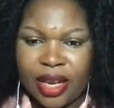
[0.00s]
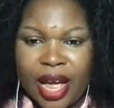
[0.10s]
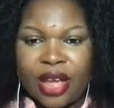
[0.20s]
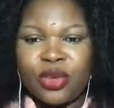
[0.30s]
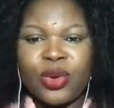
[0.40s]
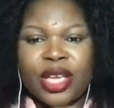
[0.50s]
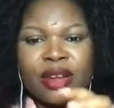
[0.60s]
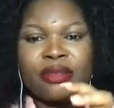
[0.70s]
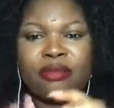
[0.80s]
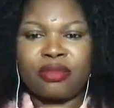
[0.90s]
Now you
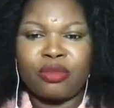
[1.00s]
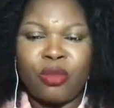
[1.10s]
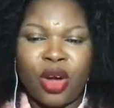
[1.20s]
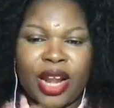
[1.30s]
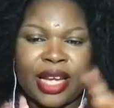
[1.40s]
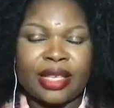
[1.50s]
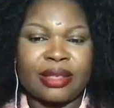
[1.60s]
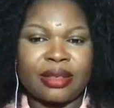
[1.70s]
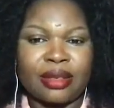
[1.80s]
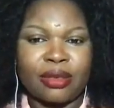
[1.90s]
can more like
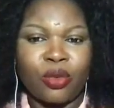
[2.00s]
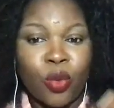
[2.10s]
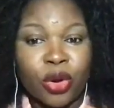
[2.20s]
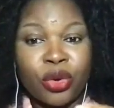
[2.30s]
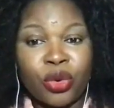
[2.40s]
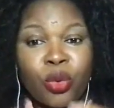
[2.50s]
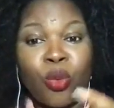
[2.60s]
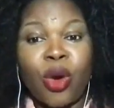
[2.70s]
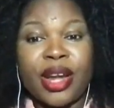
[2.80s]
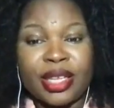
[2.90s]
want to know
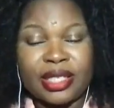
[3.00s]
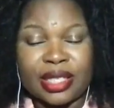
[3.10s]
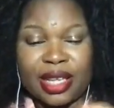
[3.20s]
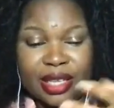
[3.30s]
what is